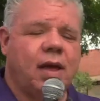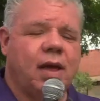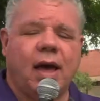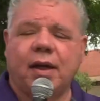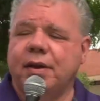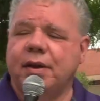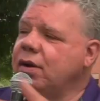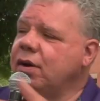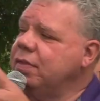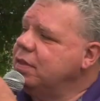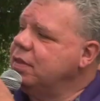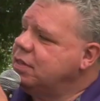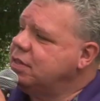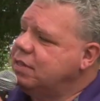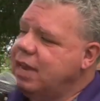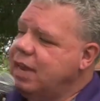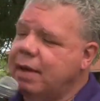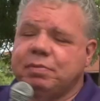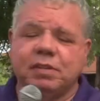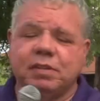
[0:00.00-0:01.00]
out here on the
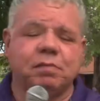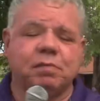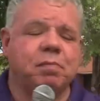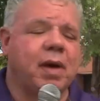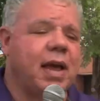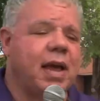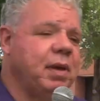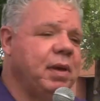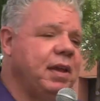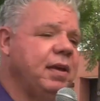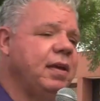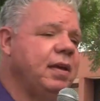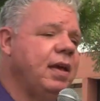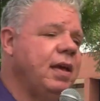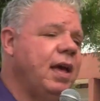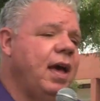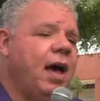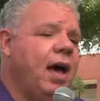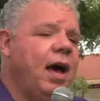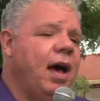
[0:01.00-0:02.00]
steps of Maybe.
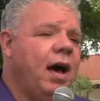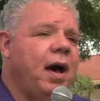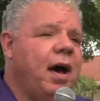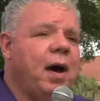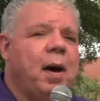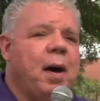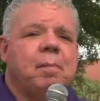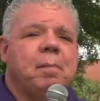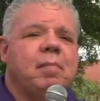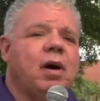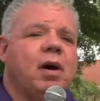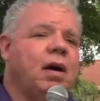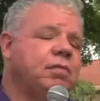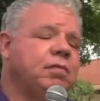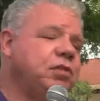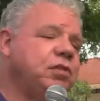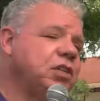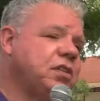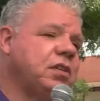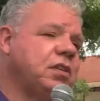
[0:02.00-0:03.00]

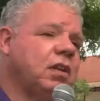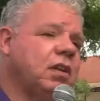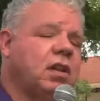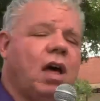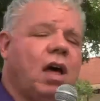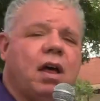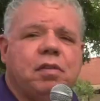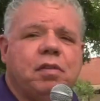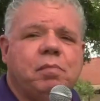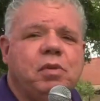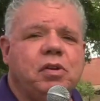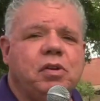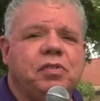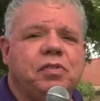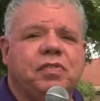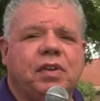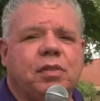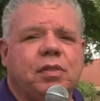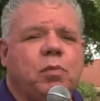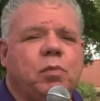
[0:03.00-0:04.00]
Of just a lot of the
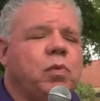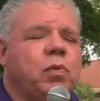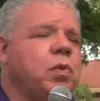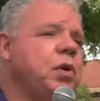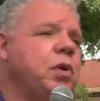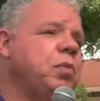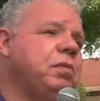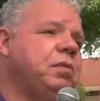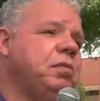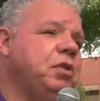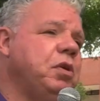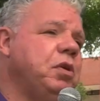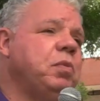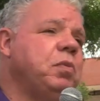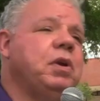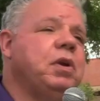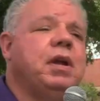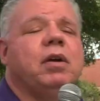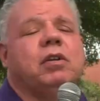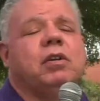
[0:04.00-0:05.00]
music that you
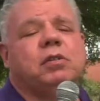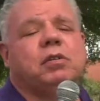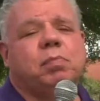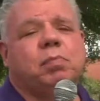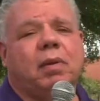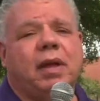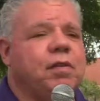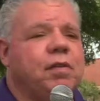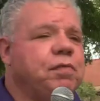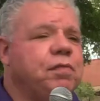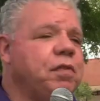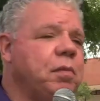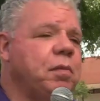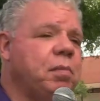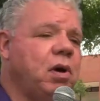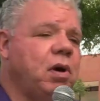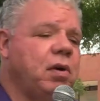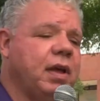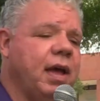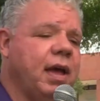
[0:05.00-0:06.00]
would hear us play at a
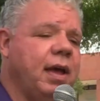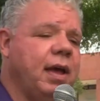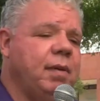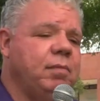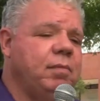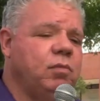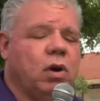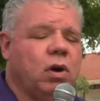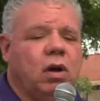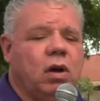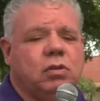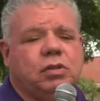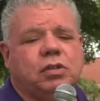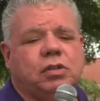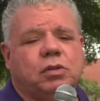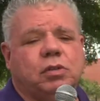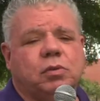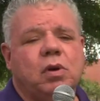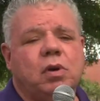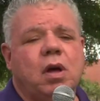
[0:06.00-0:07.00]
football game. We're
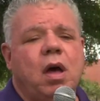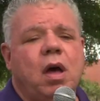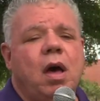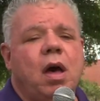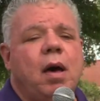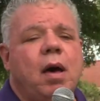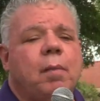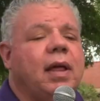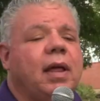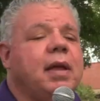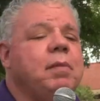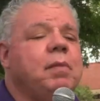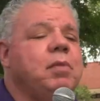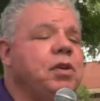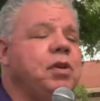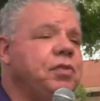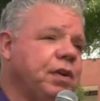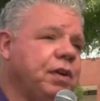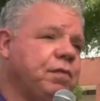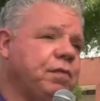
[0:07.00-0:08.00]
also playing
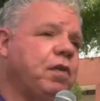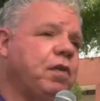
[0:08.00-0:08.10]
music